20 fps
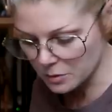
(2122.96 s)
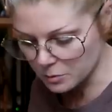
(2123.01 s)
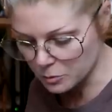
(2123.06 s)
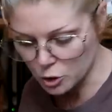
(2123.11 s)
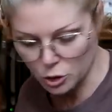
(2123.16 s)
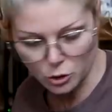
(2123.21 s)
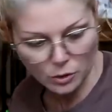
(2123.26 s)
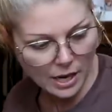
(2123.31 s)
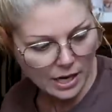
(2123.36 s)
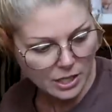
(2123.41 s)
some
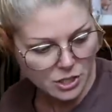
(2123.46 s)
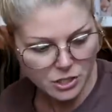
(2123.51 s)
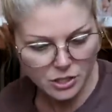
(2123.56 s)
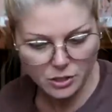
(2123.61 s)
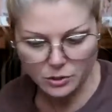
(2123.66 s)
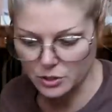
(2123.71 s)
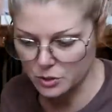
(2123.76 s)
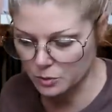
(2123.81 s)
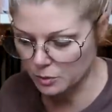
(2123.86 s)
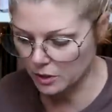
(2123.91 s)
trash
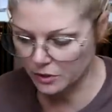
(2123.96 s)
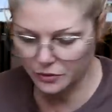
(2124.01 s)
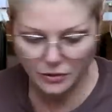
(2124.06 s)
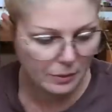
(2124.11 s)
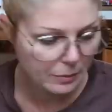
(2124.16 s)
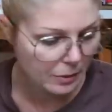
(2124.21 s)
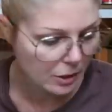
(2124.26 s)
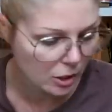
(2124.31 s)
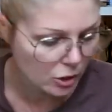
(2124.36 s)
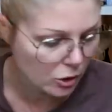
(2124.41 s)
here as well that
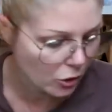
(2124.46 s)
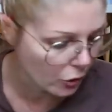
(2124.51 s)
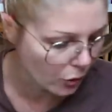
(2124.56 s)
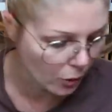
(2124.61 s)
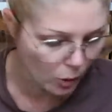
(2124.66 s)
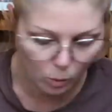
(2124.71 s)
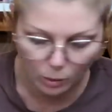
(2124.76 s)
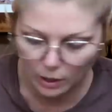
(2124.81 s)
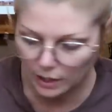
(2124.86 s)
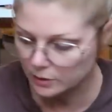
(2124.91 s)
I'm gonna
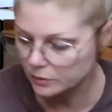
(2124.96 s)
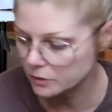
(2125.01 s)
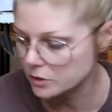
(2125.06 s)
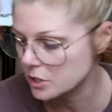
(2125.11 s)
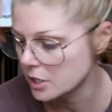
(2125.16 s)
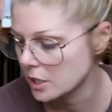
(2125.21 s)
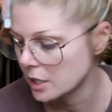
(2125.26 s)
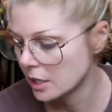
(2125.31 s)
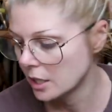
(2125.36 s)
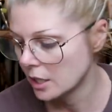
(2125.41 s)
throw
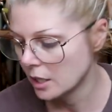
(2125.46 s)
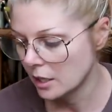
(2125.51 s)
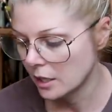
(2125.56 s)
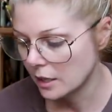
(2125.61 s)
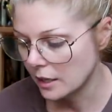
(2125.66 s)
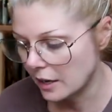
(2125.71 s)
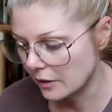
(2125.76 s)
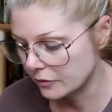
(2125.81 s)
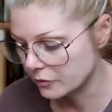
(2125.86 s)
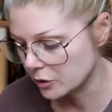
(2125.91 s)
out
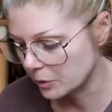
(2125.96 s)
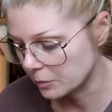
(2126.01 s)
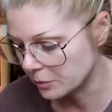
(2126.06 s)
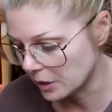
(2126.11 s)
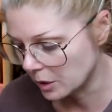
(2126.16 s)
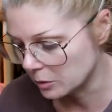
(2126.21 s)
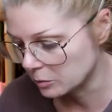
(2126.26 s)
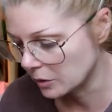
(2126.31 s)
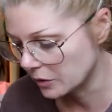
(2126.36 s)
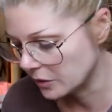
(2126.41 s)
after I'm
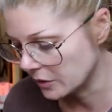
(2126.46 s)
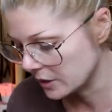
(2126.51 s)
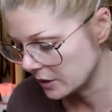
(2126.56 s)
done with